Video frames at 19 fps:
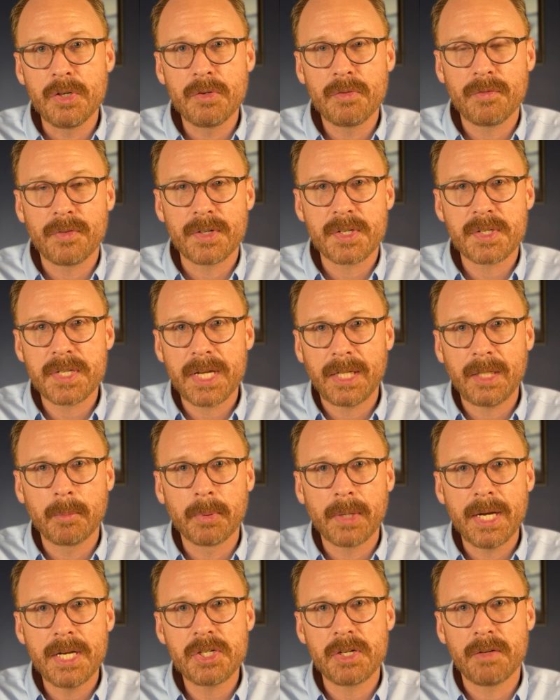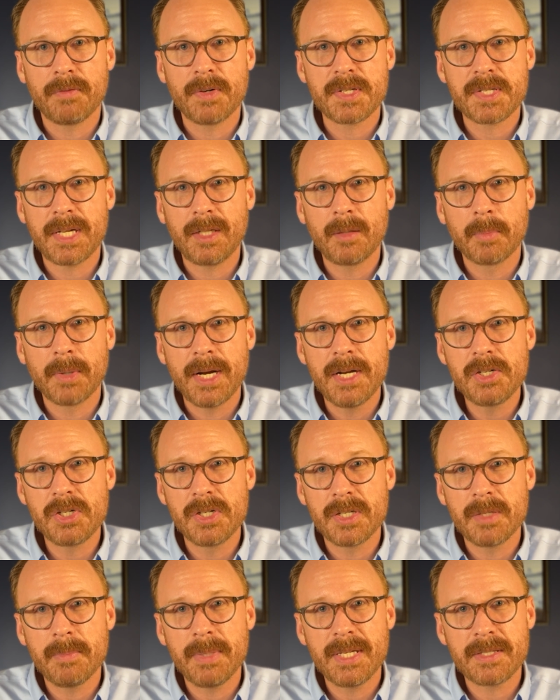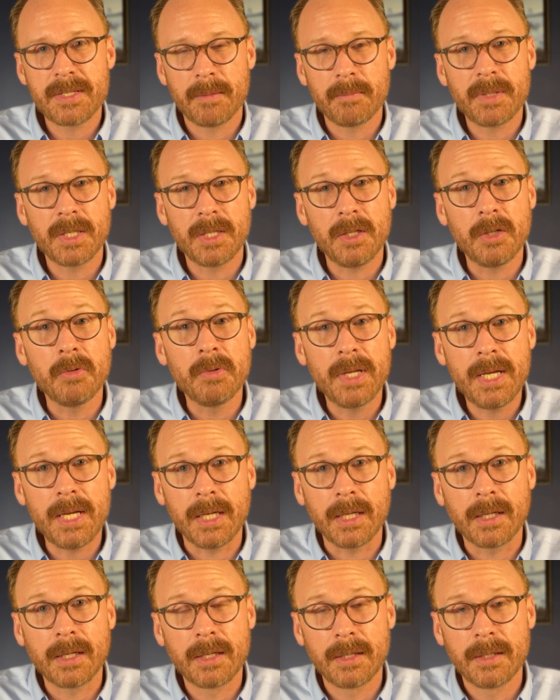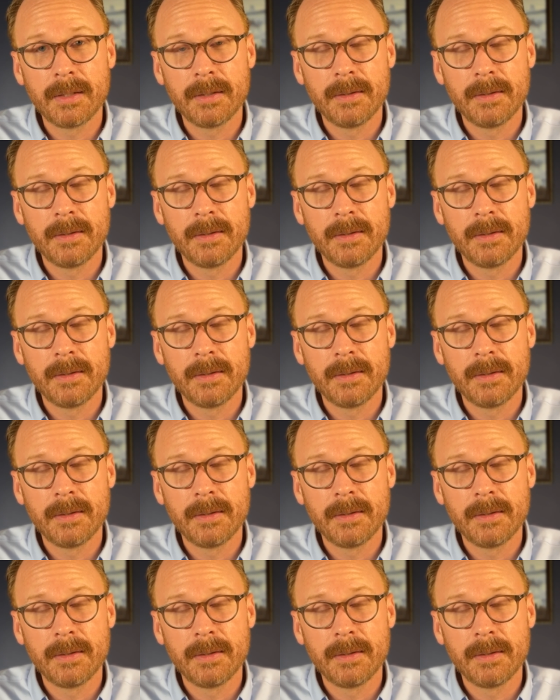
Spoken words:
for celebration, and for celebration to be something unique.